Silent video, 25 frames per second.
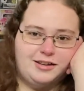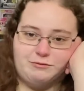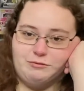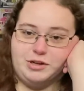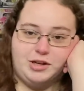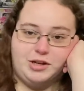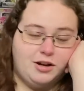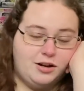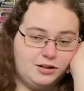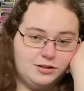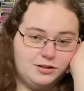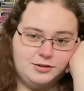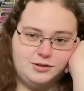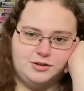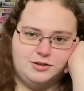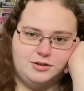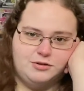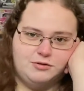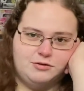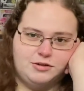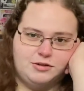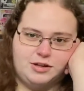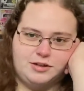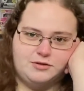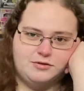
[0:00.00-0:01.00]
and we all
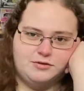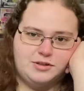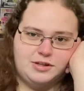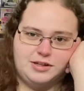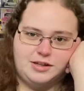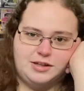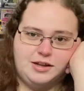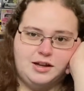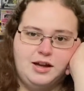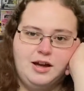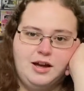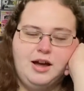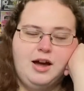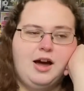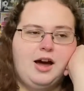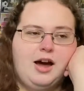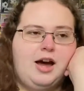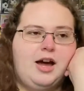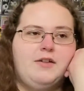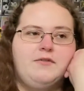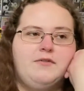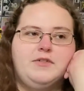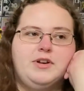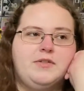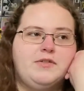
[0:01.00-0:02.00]
do. I don't think,
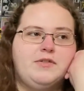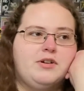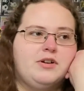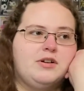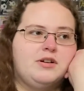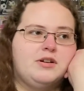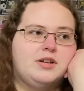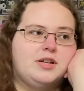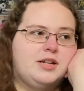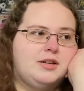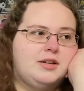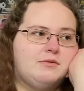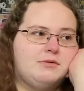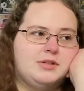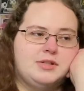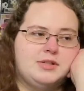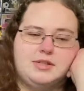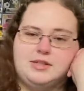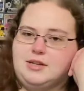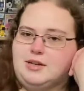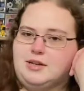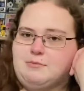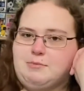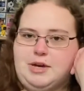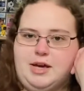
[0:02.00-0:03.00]
I've never heard anyone
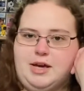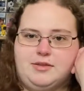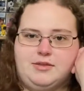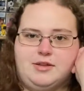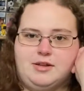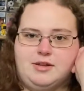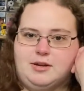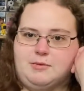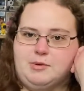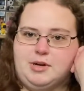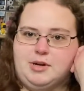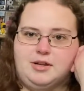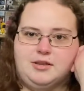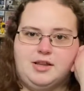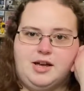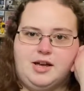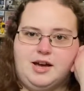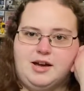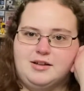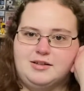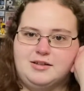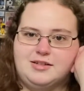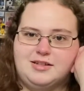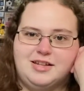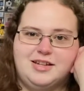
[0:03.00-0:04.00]
say a bad thing about
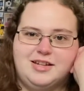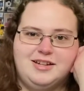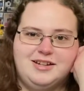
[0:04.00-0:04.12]
Lass.